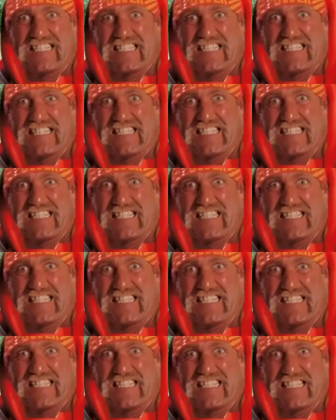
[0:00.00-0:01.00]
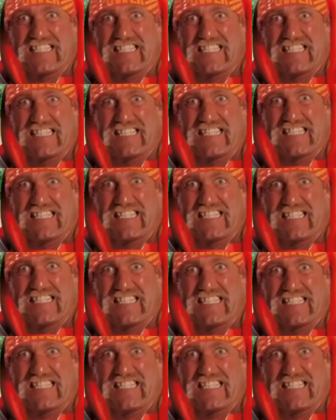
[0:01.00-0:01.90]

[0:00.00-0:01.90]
(no one is talking)